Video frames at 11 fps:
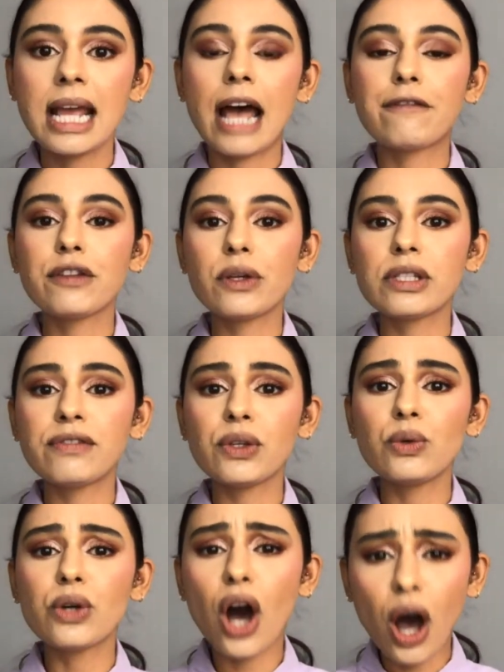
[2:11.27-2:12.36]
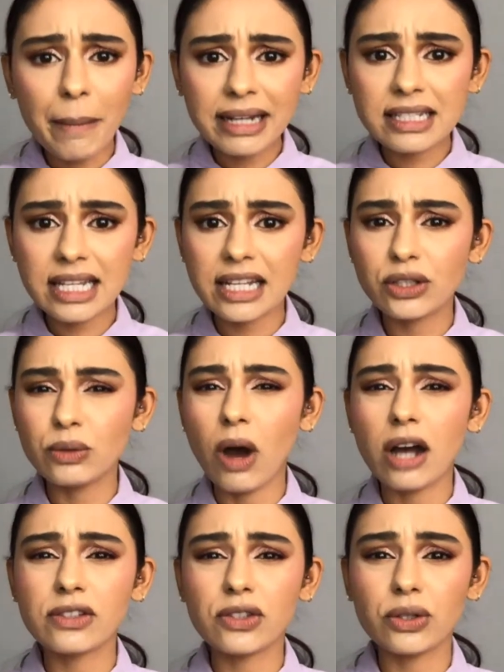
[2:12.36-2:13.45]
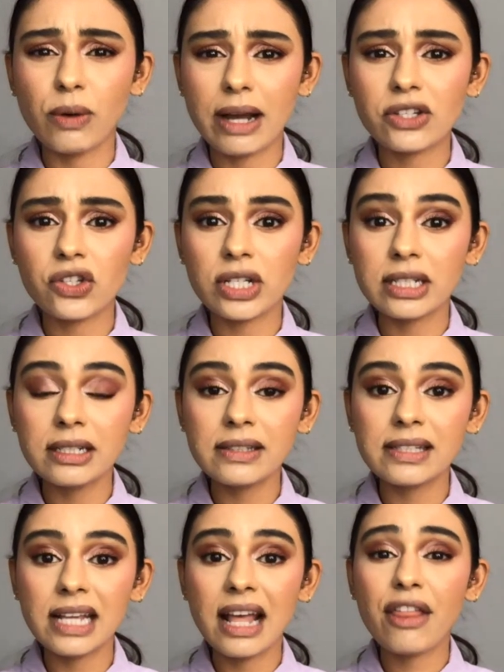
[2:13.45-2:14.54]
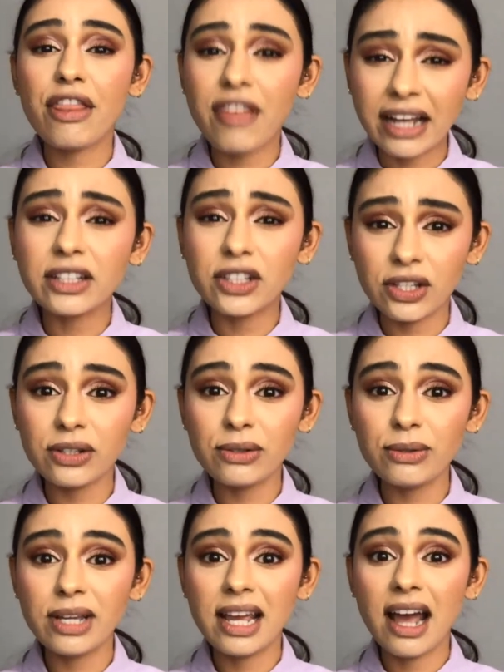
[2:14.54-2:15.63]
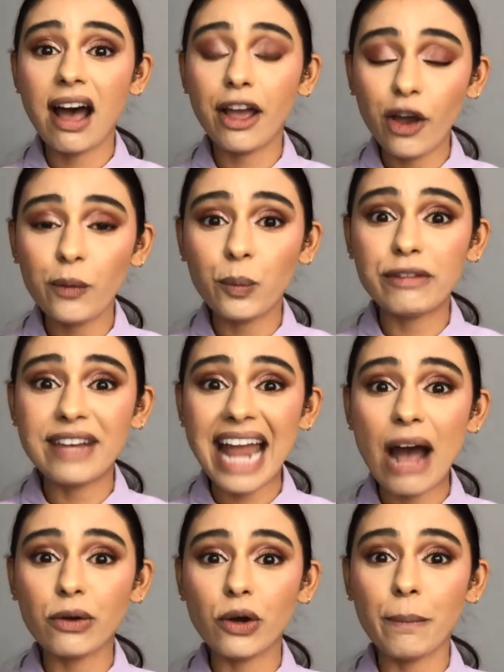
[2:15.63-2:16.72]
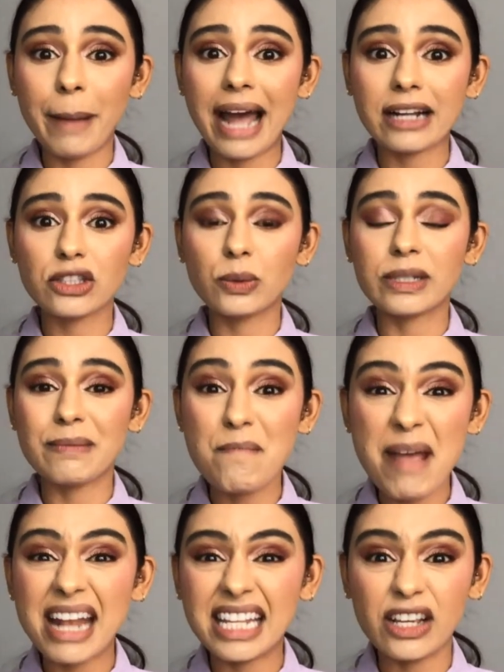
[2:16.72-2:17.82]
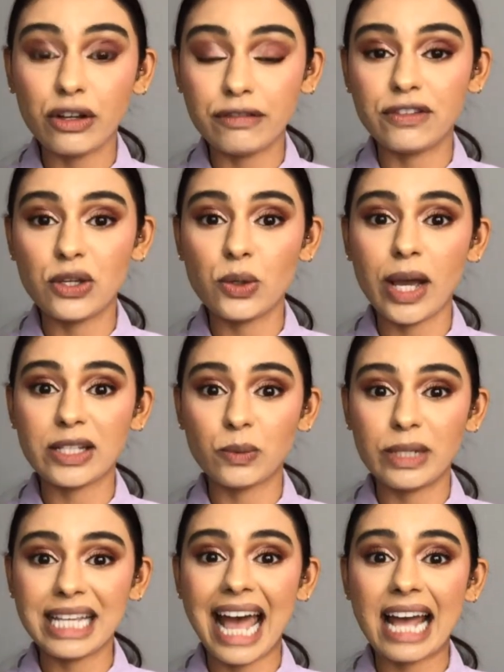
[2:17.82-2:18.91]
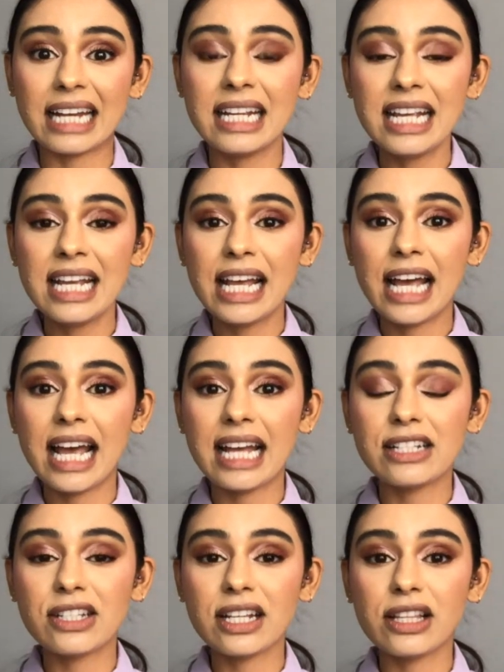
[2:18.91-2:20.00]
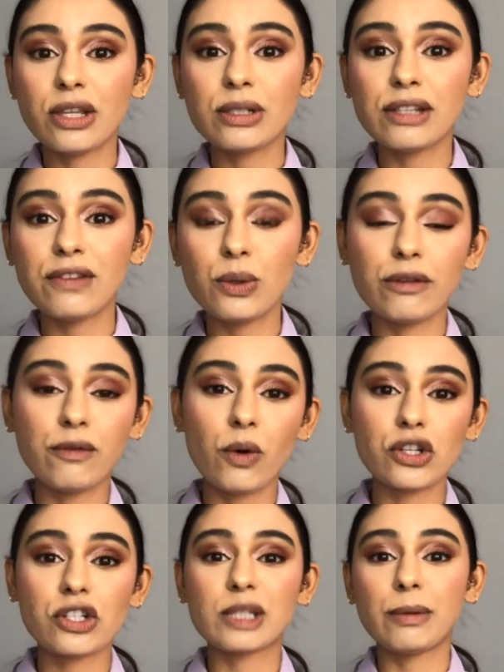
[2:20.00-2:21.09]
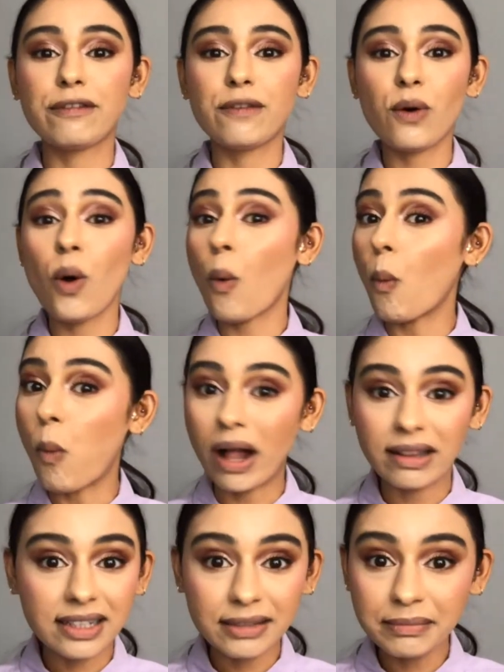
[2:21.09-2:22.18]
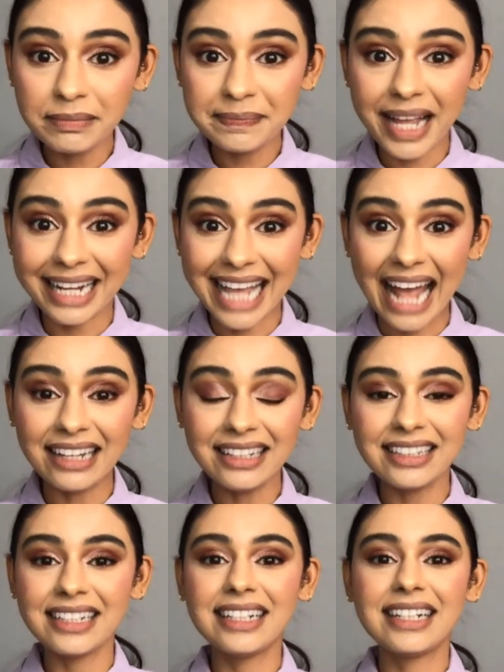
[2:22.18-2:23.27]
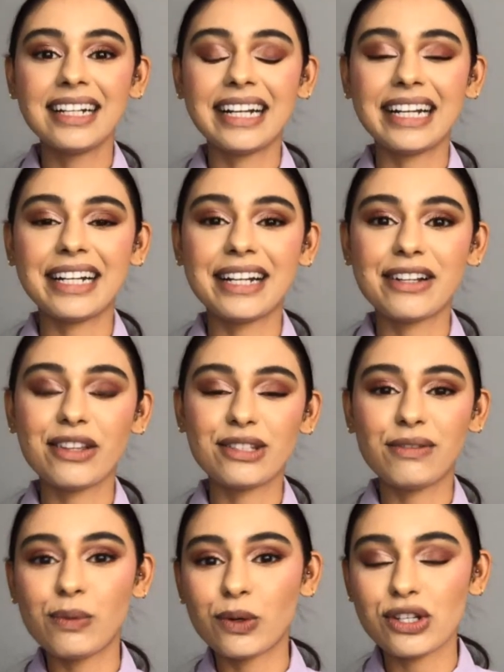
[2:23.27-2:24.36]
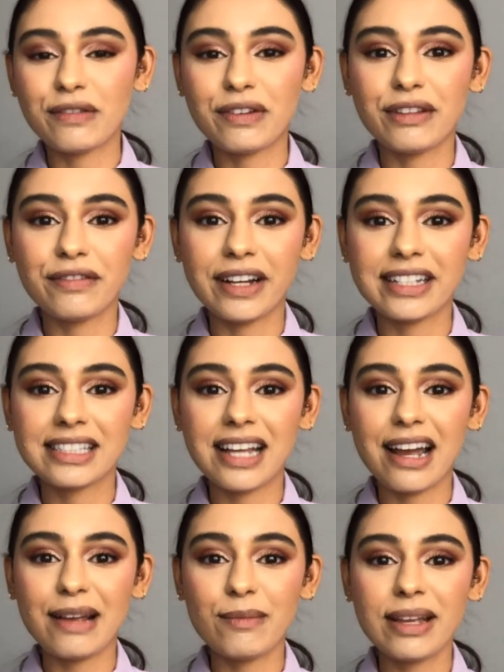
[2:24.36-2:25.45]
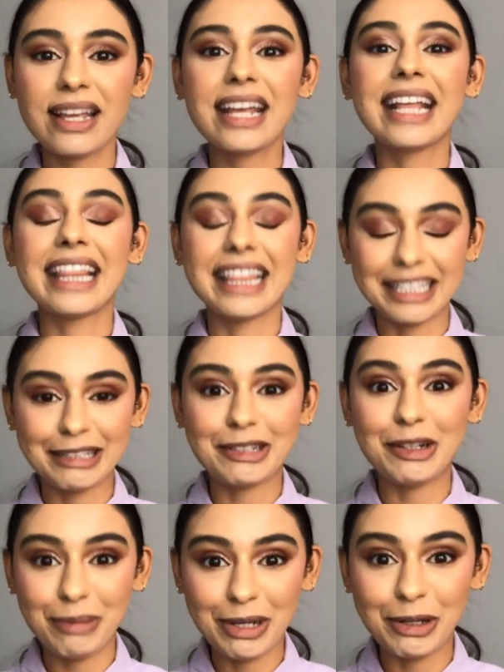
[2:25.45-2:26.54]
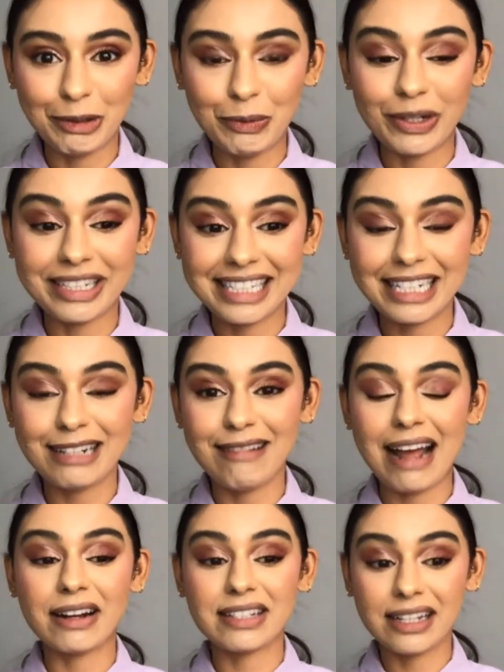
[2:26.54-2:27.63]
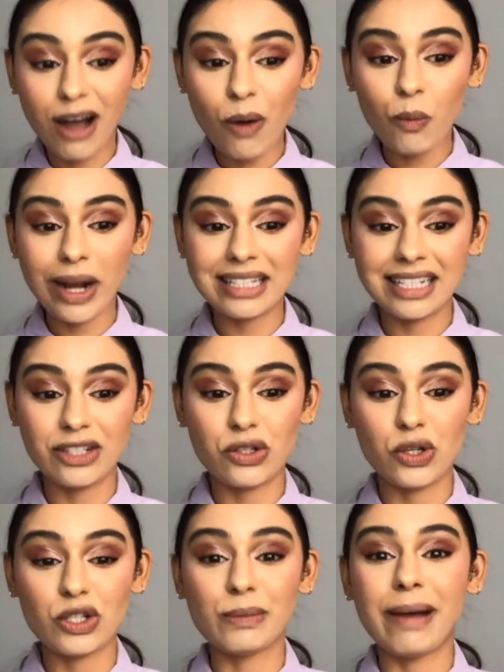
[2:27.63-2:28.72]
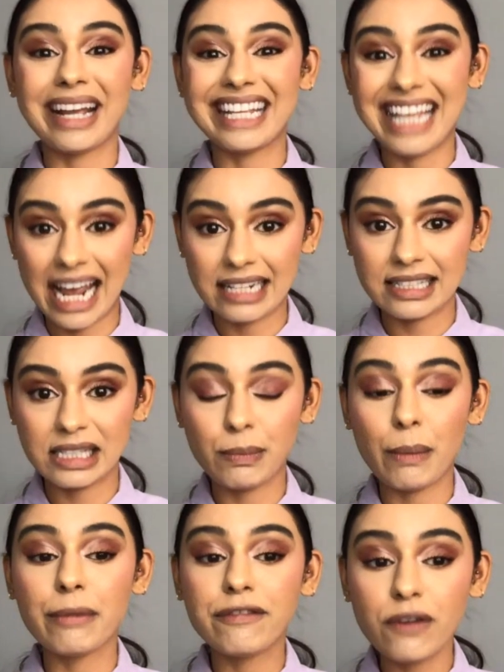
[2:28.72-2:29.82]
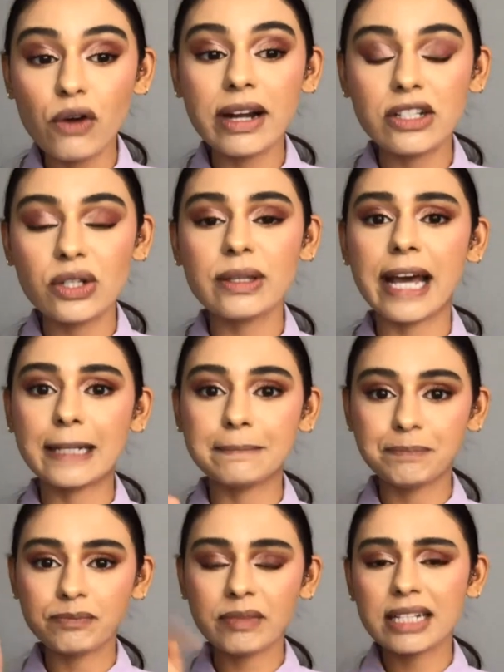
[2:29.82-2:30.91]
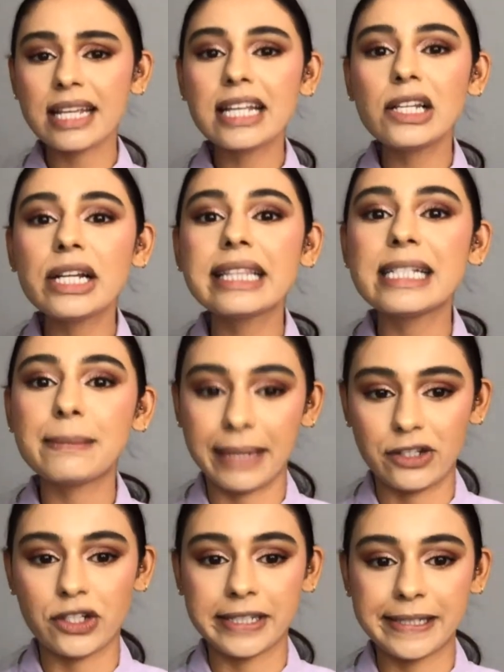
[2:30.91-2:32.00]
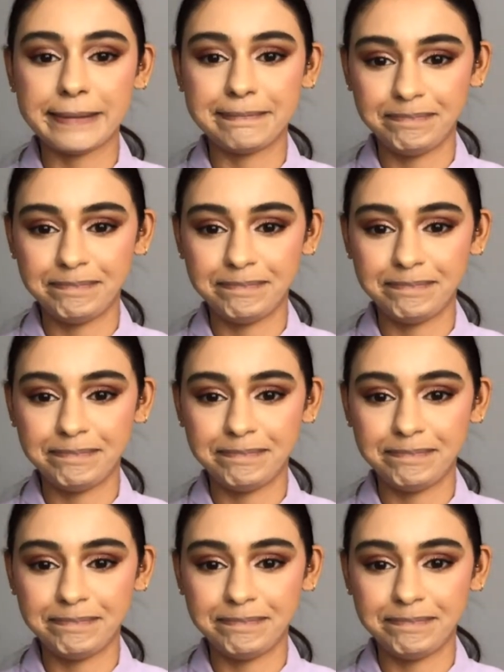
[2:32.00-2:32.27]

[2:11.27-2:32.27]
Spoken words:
And for those of you who commented, who asked your questions, thank you. I hope we've now got back to as many of you as we can. And those of you who have watched us before, welcome again. Those of you watching for the first time, this is going to be a good one. Stick around because I can't wait to introduce my guests. But before I do that, take a look at these pictures.